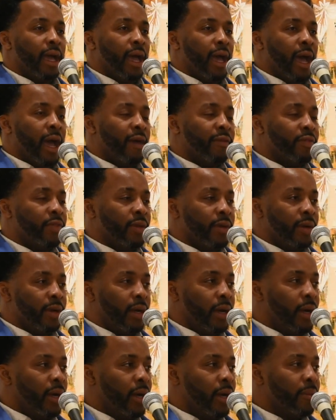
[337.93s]
after
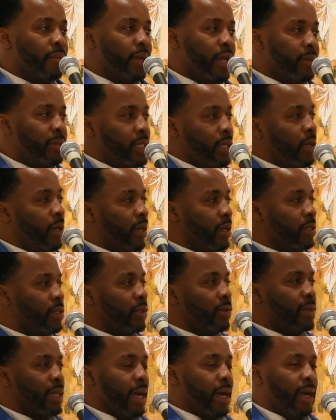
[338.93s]
Nipsey
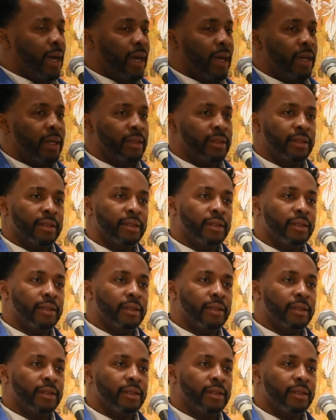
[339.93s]
Hussle died,